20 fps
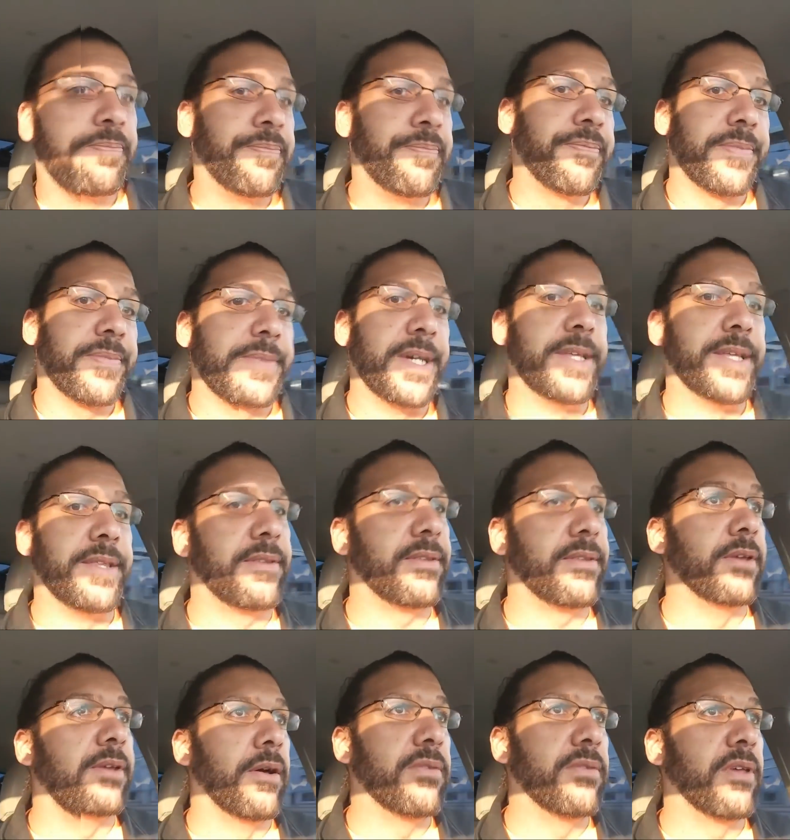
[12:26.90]
That's
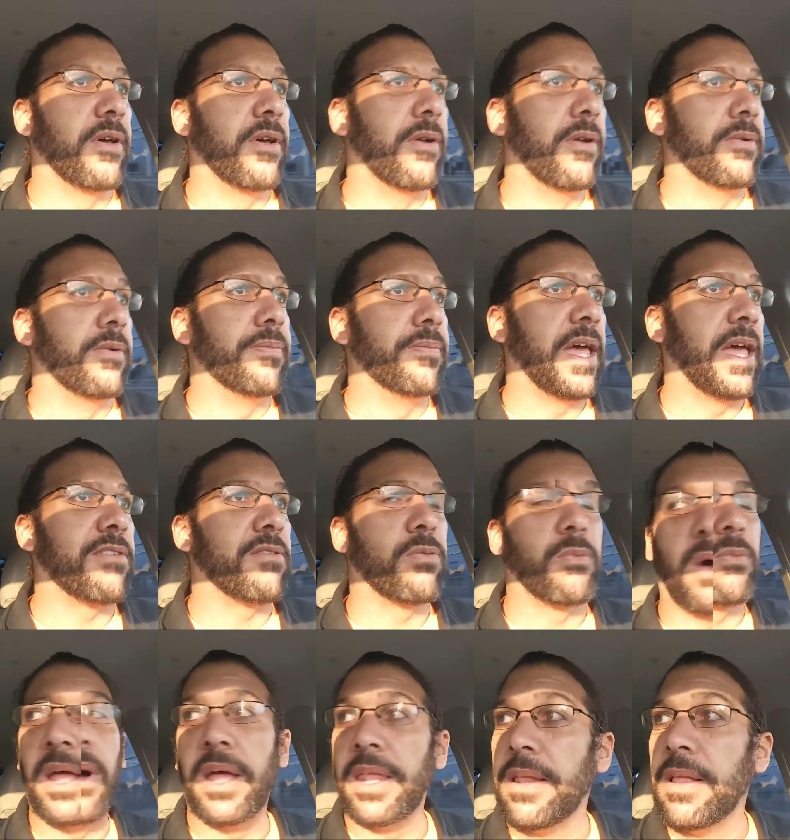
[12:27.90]
so that's
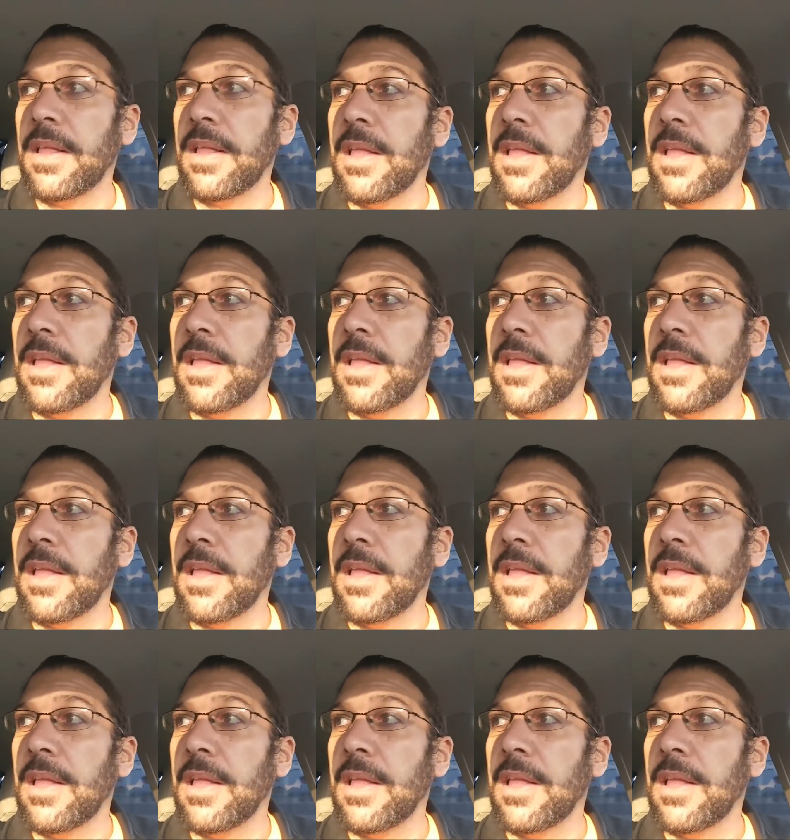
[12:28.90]
what